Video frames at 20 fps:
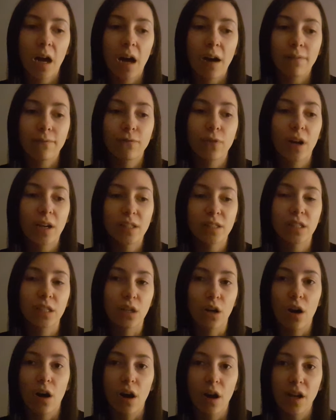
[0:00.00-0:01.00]
upfront and
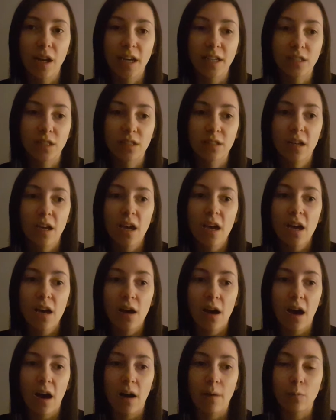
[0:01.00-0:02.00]
honest
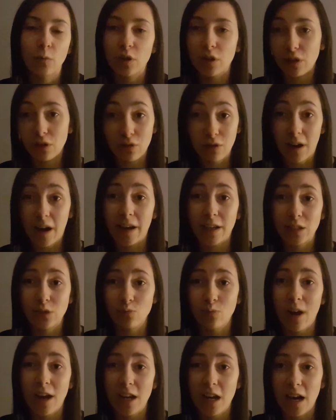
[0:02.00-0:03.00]
um, with you guys
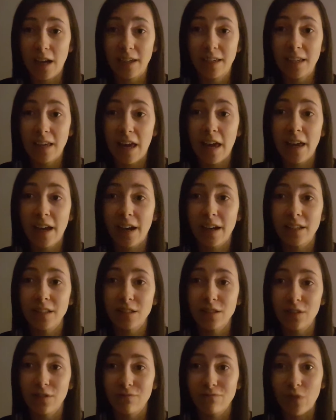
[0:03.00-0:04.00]
when I
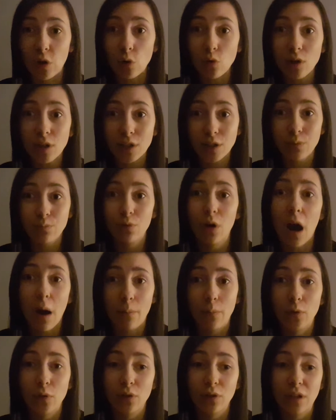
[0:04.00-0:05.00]
can't focus
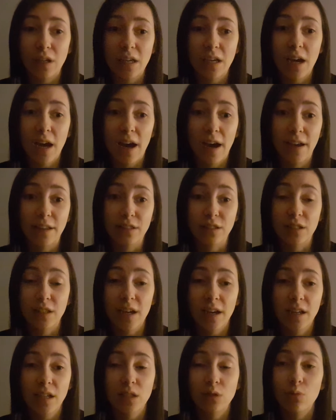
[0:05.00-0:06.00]
properly. And
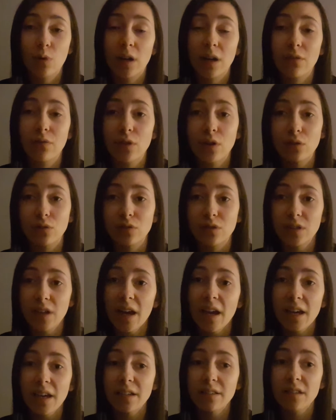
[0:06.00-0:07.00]
today is one of those
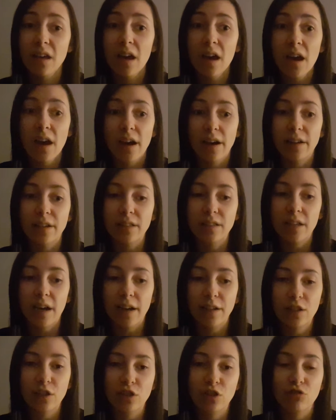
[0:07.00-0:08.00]
days. And it's,
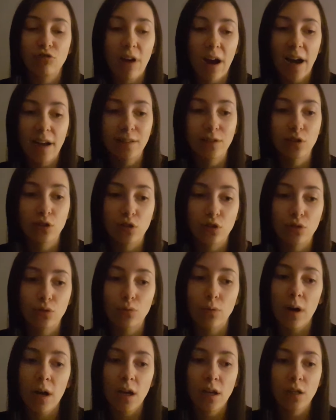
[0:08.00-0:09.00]
I just try
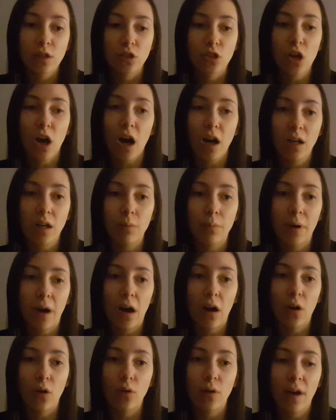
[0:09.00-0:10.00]
to talk
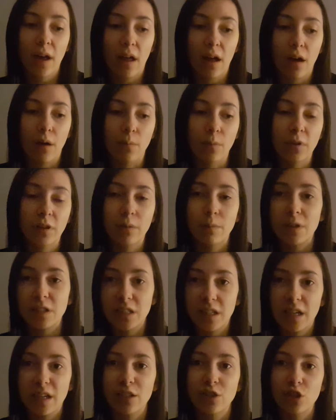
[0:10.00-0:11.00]
about um,
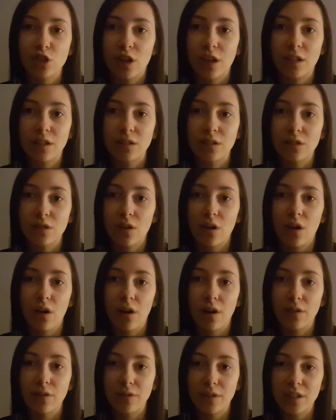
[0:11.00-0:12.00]
limitations
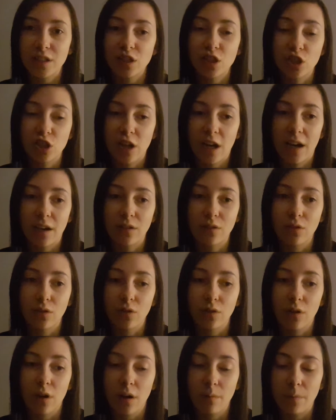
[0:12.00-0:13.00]
on this
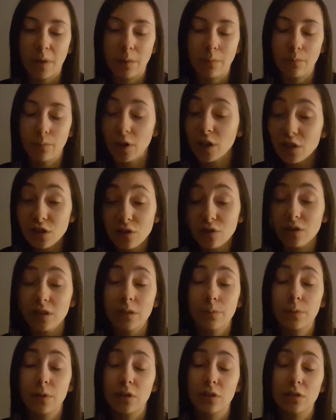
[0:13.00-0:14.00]
channel, on my personal
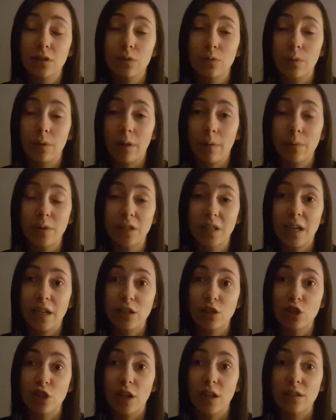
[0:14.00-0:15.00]
experiences with
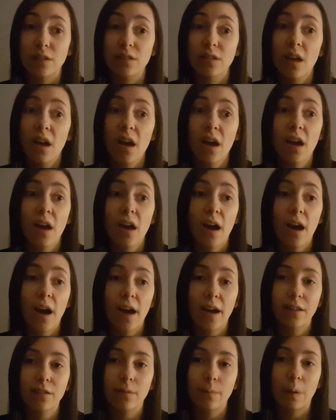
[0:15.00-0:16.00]
limitations,
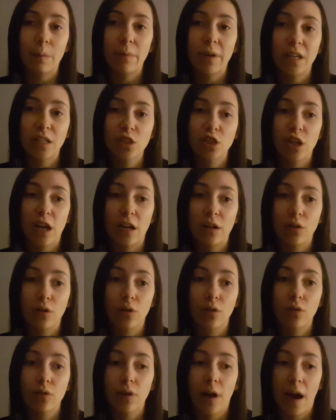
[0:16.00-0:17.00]
and on my main
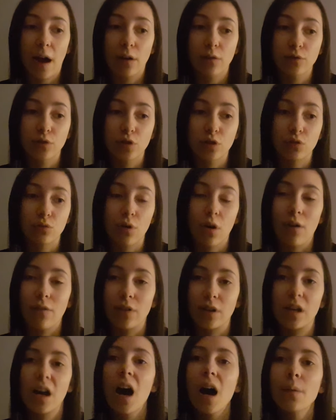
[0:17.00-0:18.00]
channel, how to
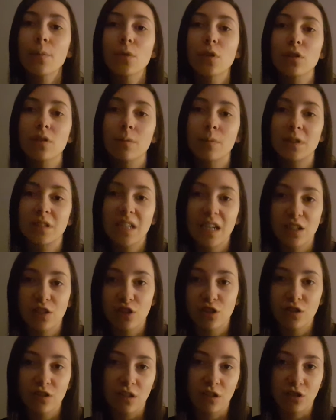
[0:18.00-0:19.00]
overcome those
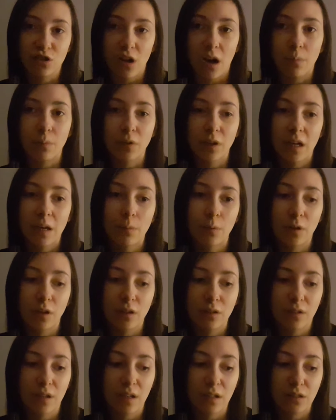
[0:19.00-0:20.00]
limitations and stop
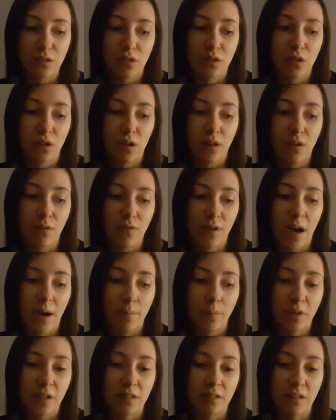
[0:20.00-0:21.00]
labeling things and all of
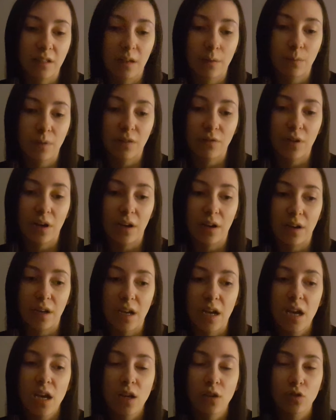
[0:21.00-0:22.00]
that because it can be
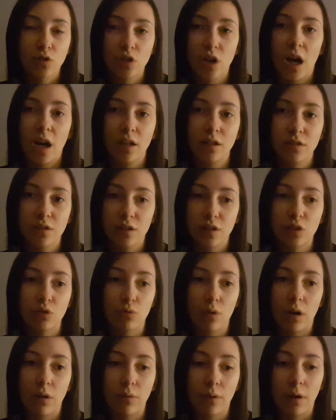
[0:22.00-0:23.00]
very toxic to
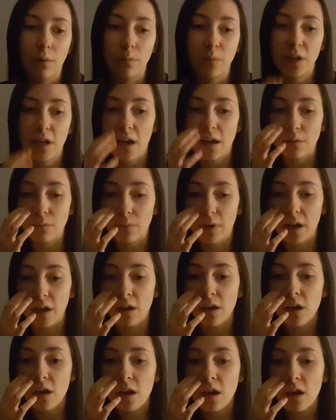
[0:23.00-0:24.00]
our well being. But